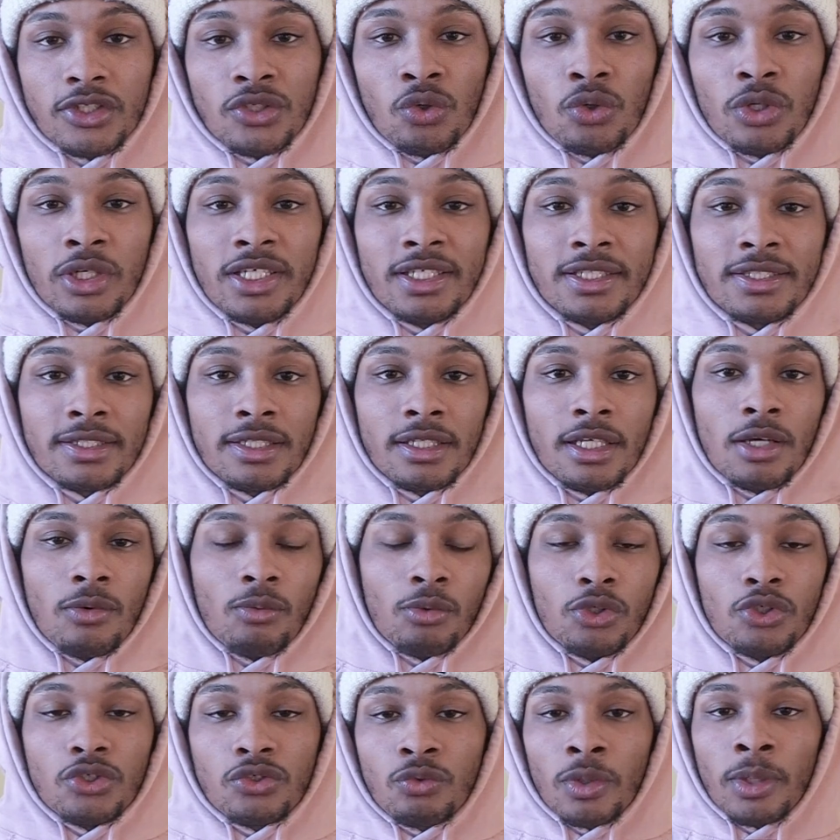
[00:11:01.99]
So
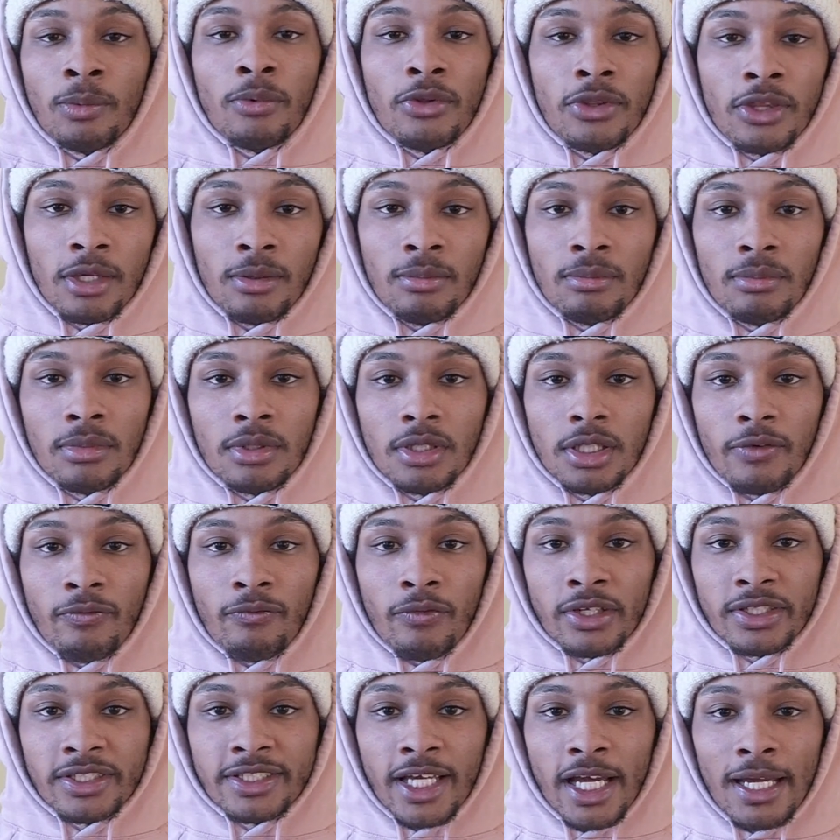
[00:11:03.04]
when you swing with him the
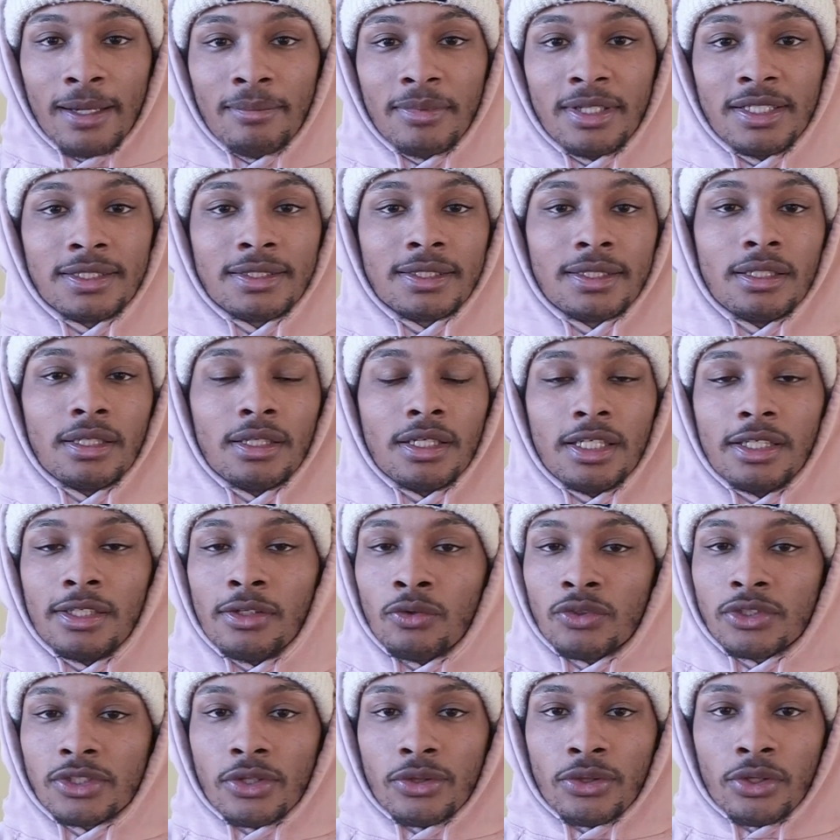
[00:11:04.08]
first time, he
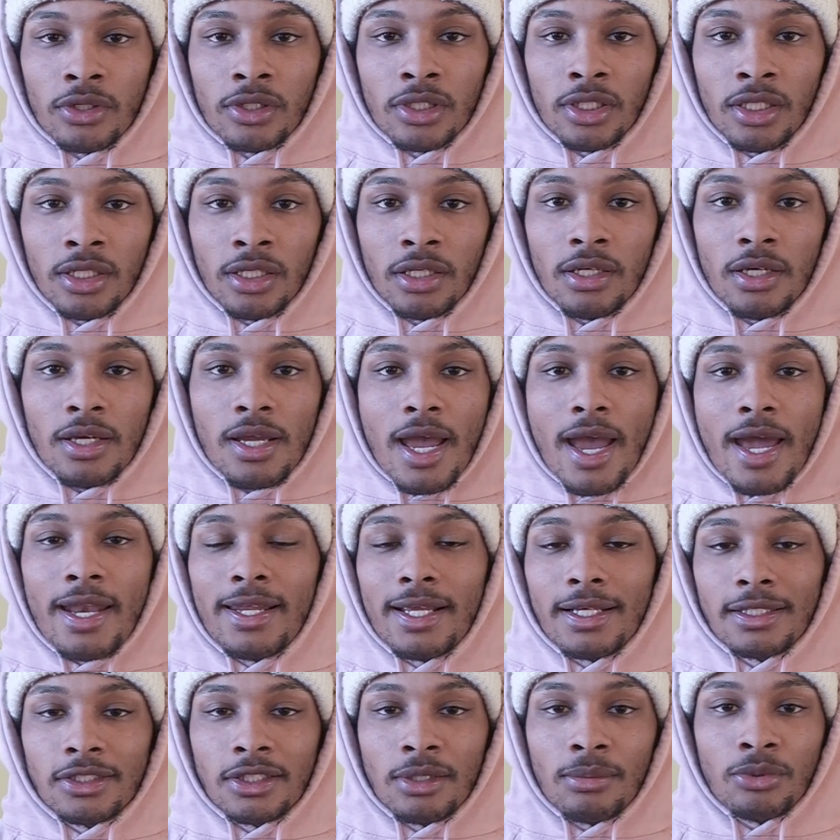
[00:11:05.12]
goes to 30 and
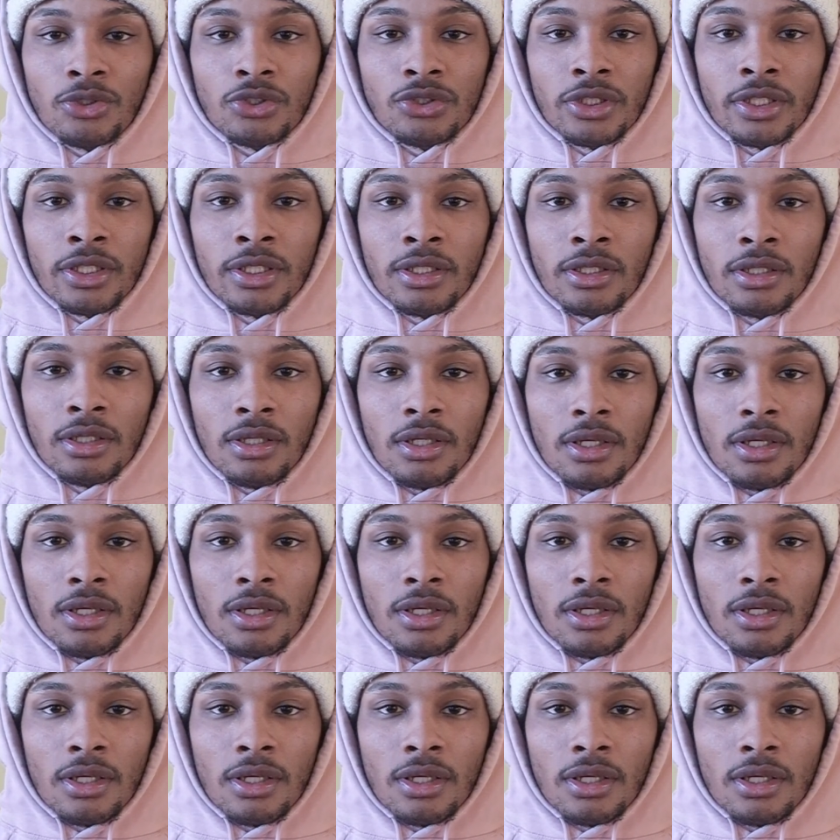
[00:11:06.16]
he has double strike,